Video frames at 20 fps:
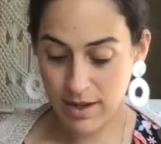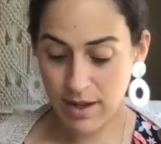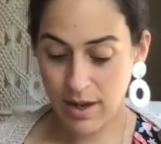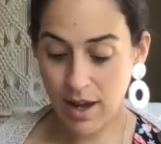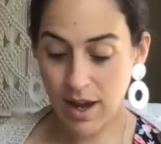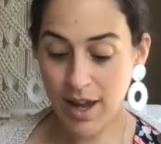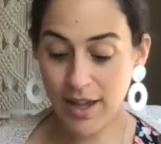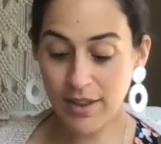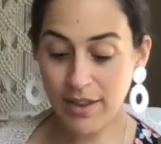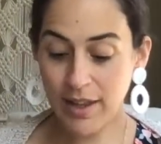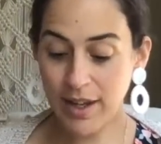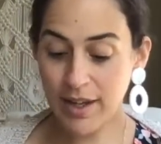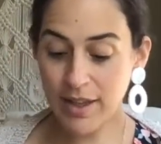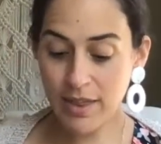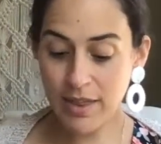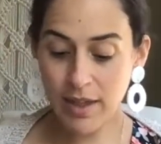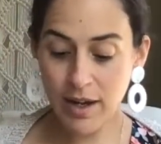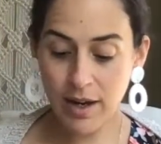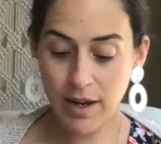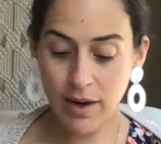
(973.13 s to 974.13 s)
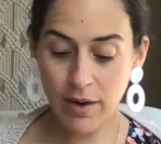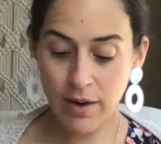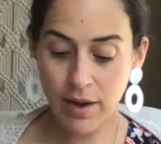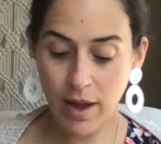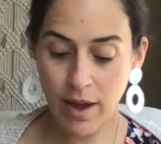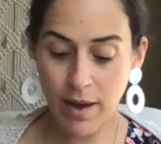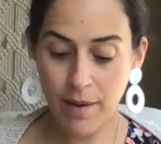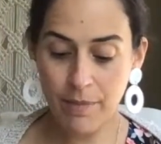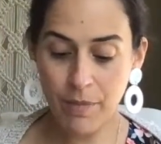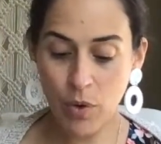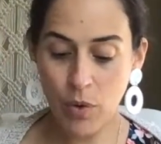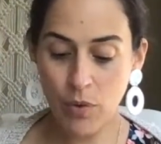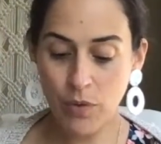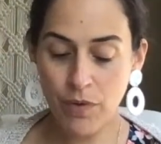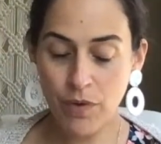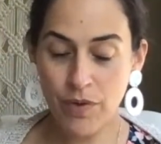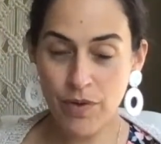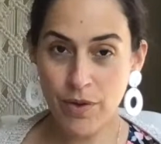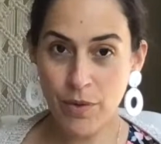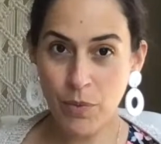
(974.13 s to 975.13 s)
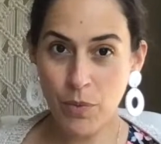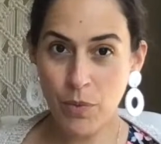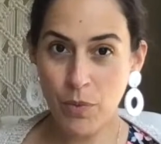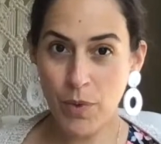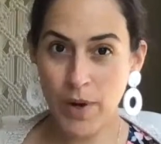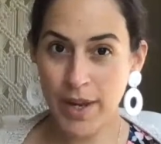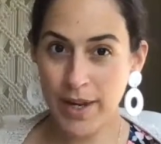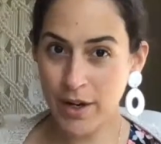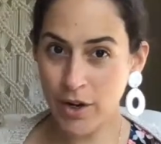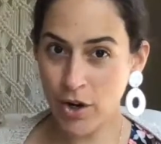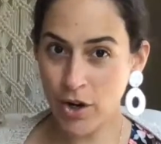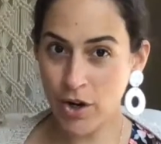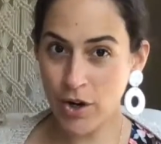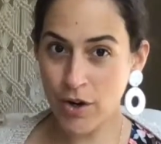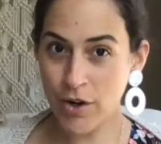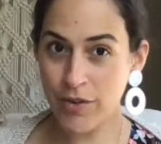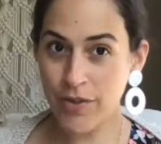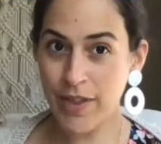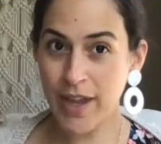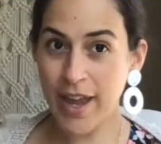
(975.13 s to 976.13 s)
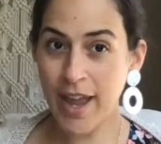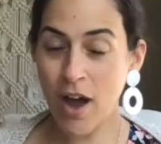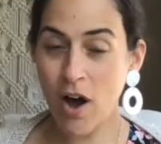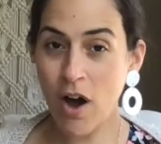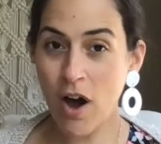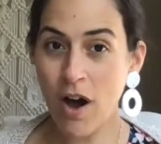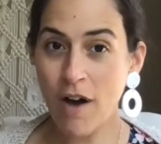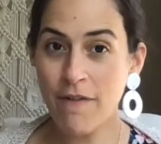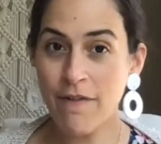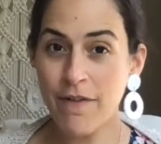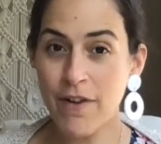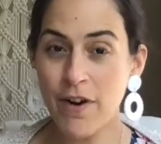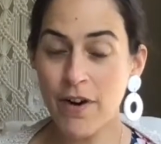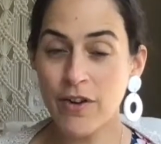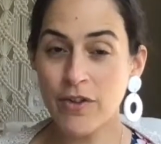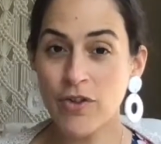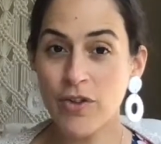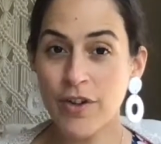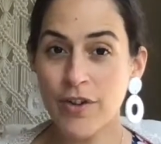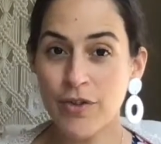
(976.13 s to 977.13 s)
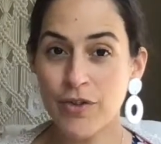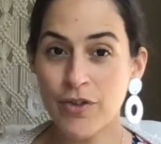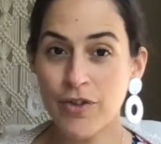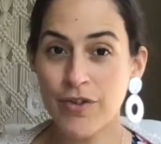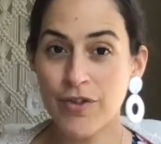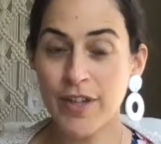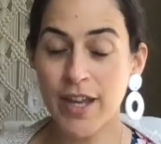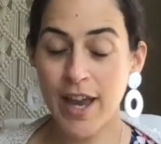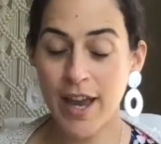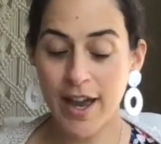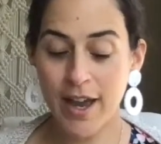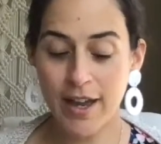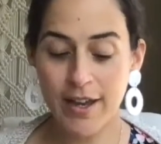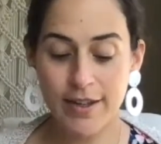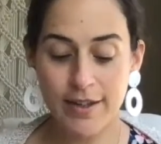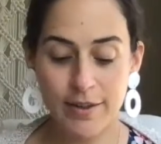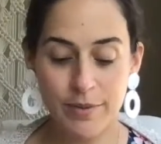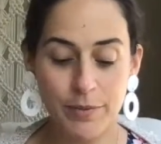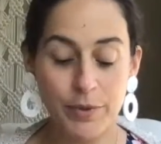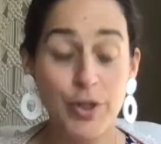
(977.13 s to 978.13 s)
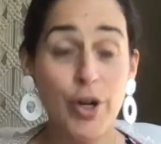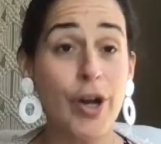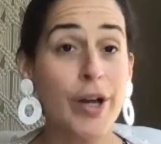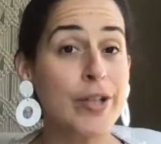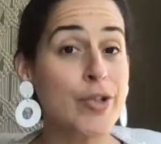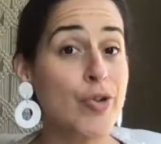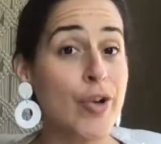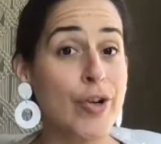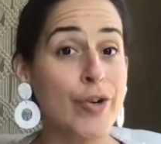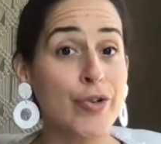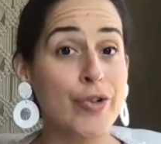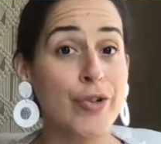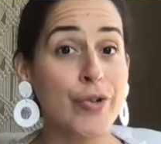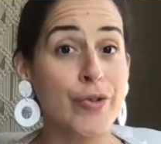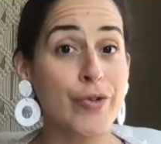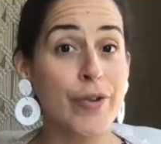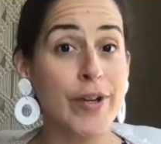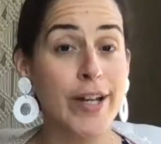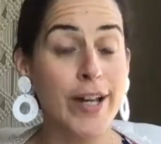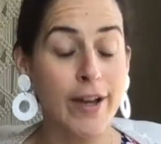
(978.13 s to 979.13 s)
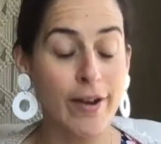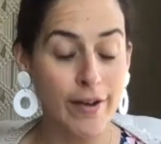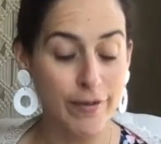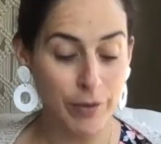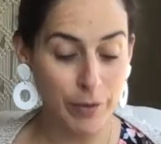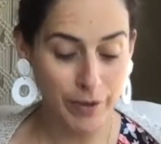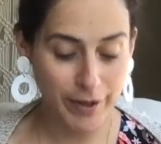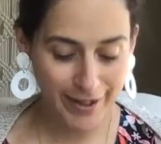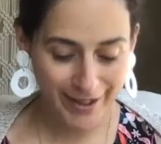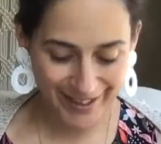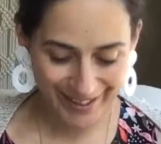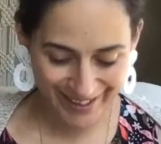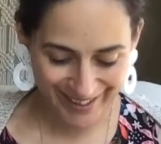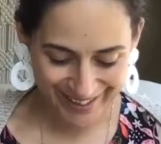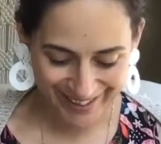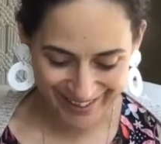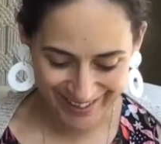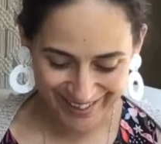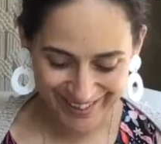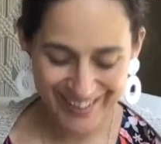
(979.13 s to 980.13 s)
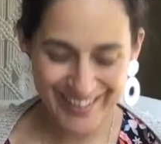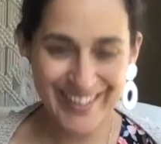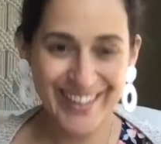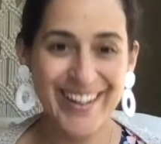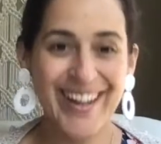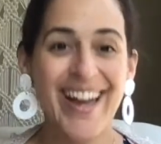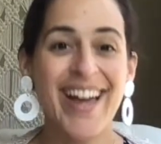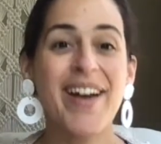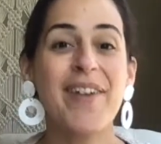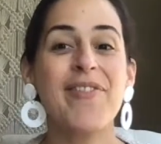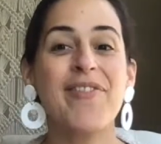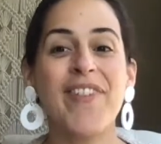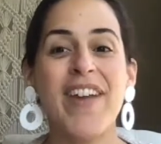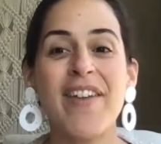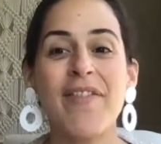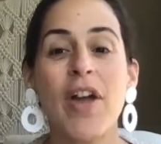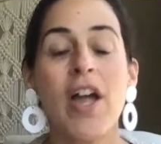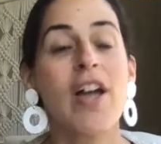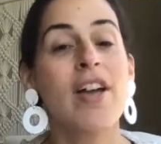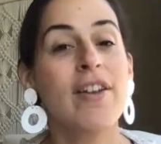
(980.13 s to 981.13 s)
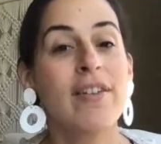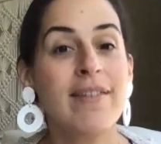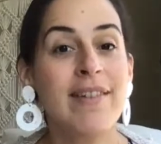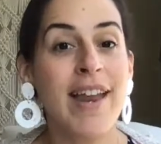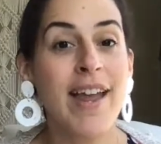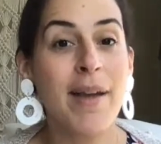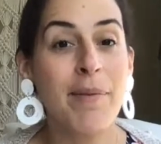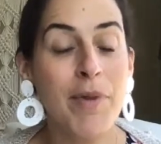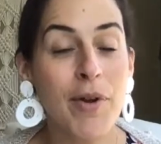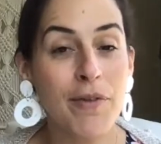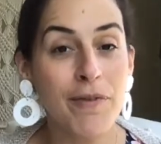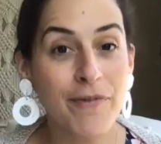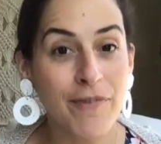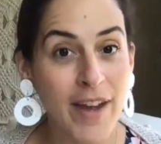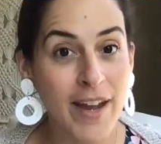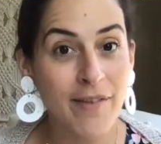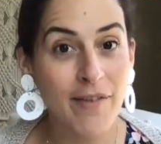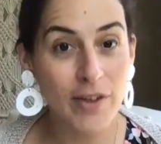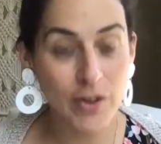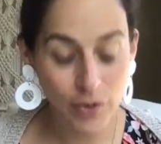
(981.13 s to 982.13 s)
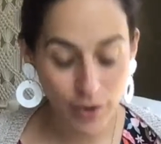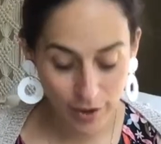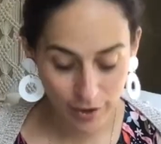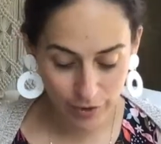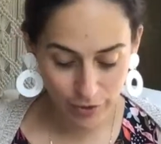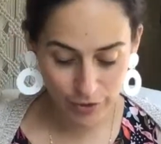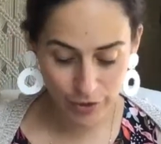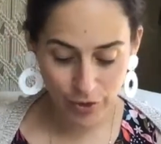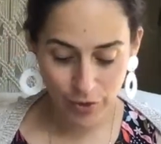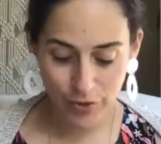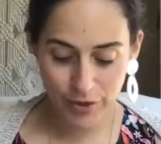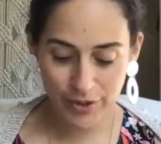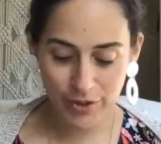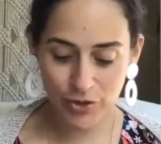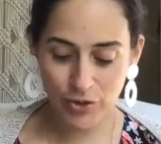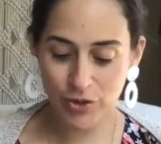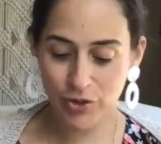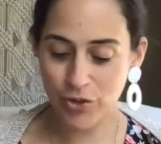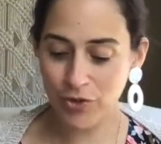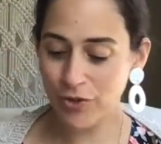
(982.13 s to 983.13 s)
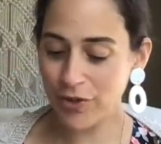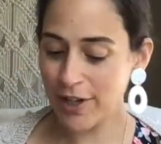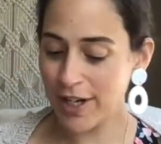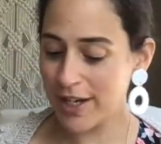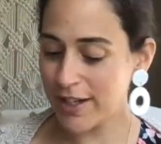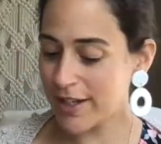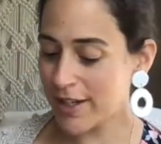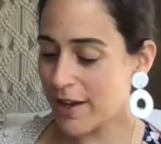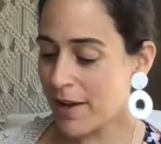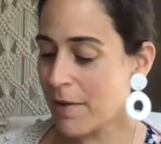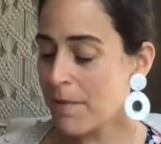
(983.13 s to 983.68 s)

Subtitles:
I like they over the winter they offer Trader Joe's has. We're talking Trader Joe's right now, everyone. Favorite name your favorite Trader Joe's treat.